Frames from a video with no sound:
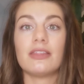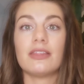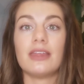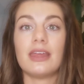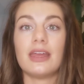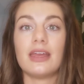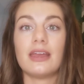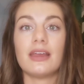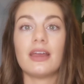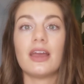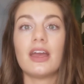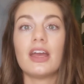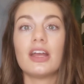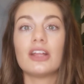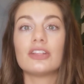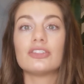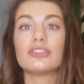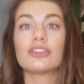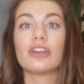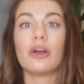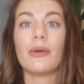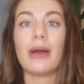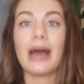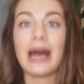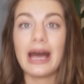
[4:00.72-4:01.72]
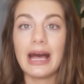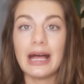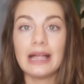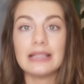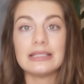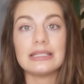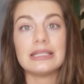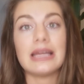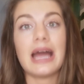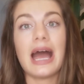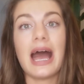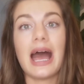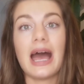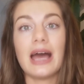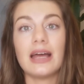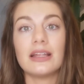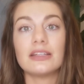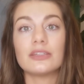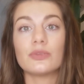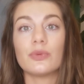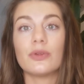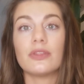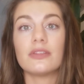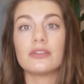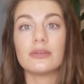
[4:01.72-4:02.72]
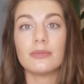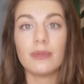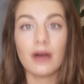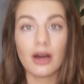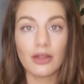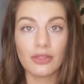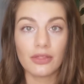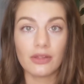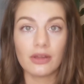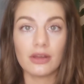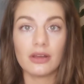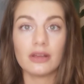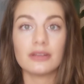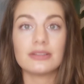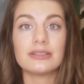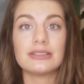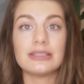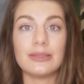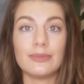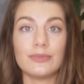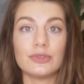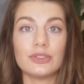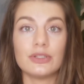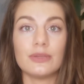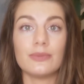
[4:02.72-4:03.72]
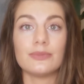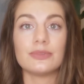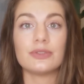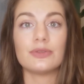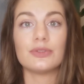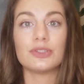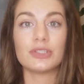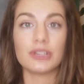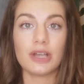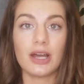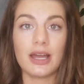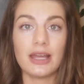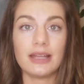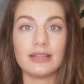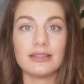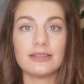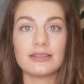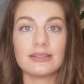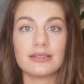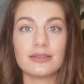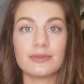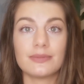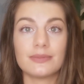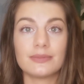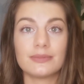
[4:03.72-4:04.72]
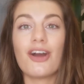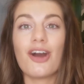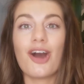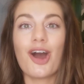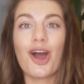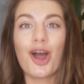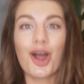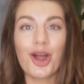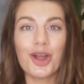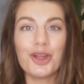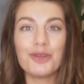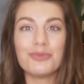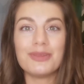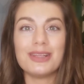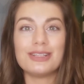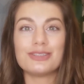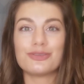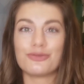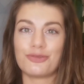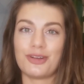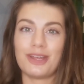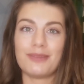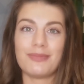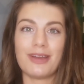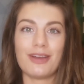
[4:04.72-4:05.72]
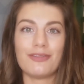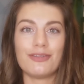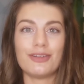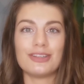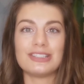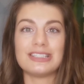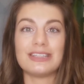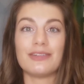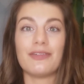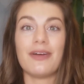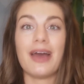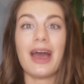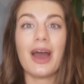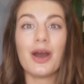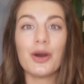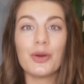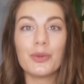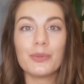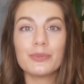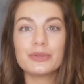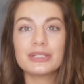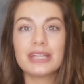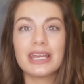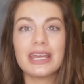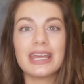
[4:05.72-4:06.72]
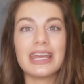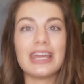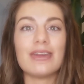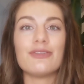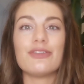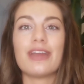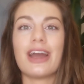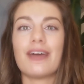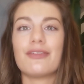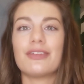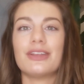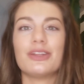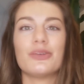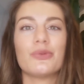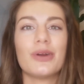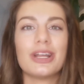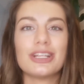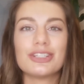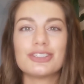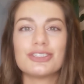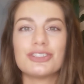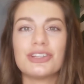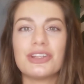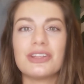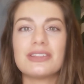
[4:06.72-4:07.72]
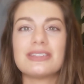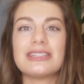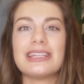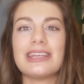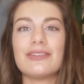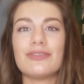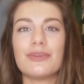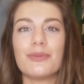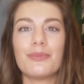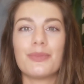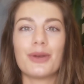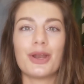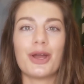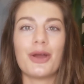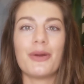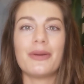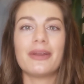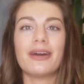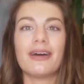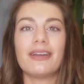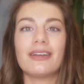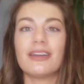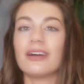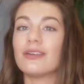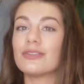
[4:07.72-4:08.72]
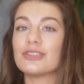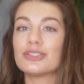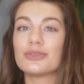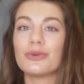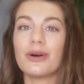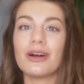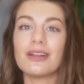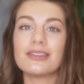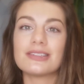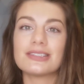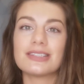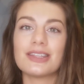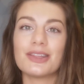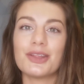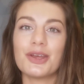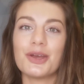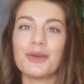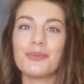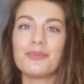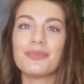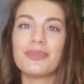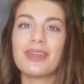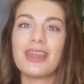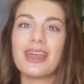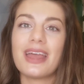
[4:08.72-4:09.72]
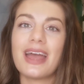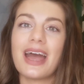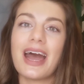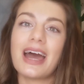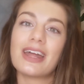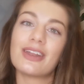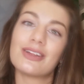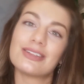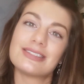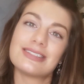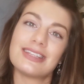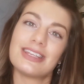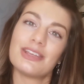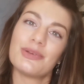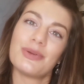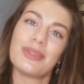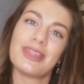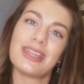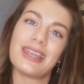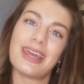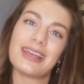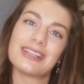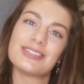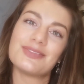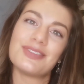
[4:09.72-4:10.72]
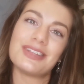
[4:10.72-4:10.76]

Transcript: thing to go hand in hand with some other symptoms and signs. I hope these three methods have helped. If you have any questions, leave them below and I'd love to answer them. And I'll see you in the next